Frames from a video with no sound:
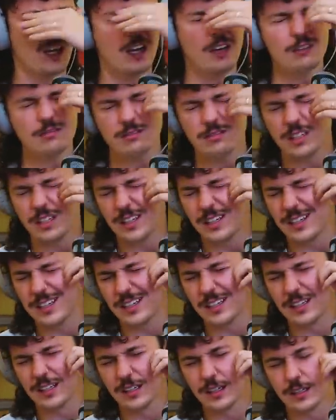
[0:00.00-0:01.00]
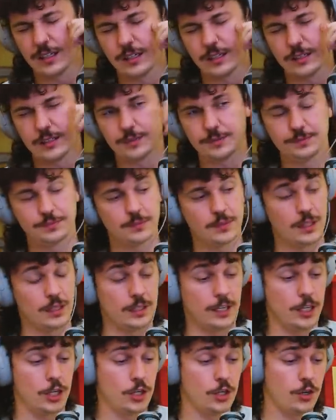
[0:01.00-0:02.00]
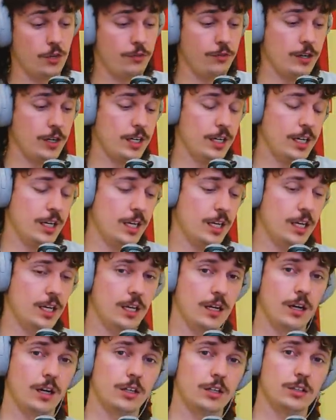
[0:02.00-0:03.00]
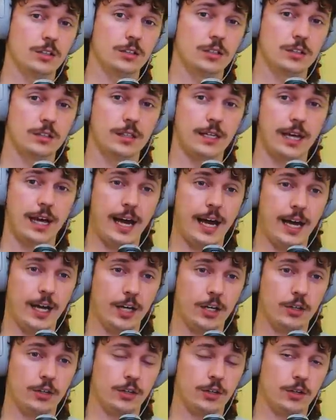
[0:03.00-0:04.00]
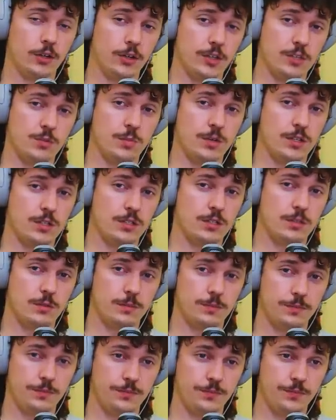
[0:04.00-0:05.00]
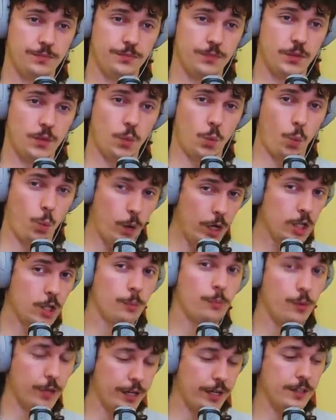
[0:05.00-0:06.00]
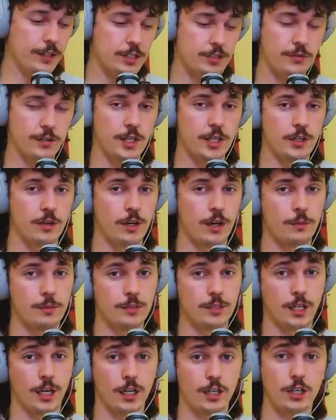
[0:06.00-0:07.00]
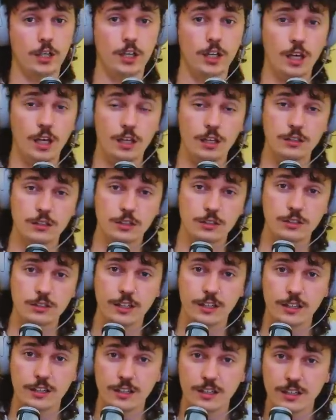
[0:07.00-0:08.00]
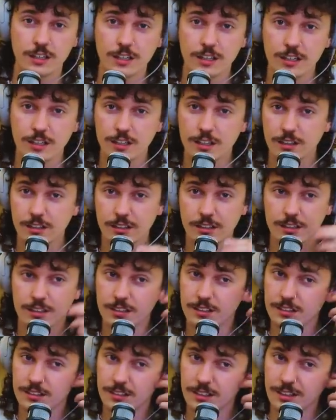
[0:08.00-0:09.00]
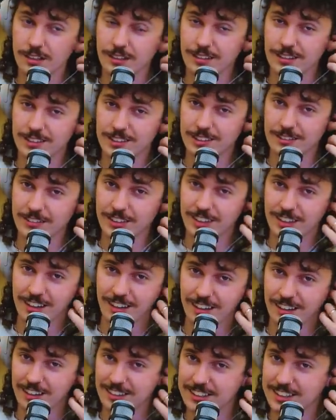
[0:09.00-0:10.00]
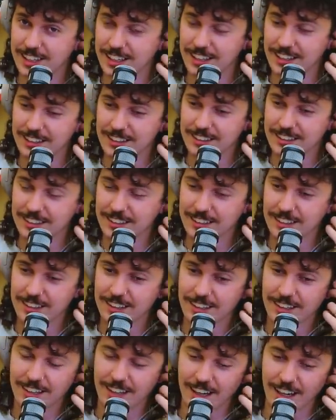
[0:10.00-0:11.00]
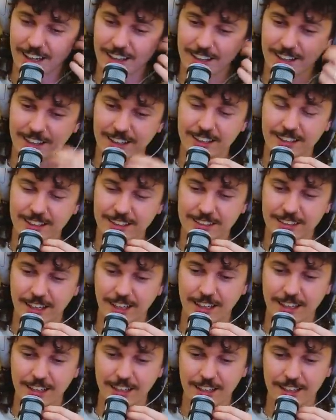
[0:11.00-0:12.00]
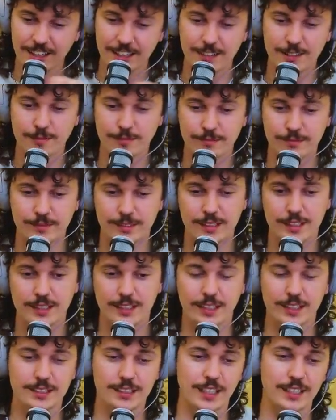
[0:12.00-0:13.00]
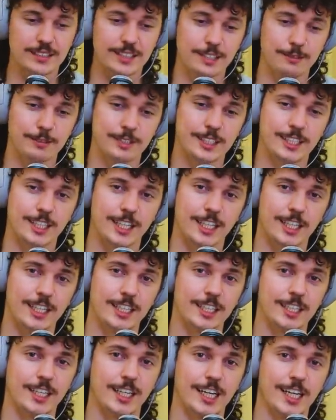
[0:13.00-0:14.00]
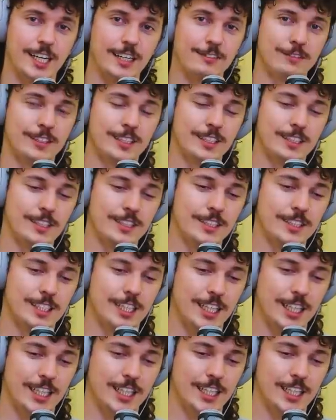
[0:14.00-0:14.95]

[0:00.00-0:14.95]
know? Like, your fucking idiot uncle at Christmas will bring this video up. He's like, did you hear? Hear what Jimmy Carr said? I like him. His last name is Carr. I have one of those.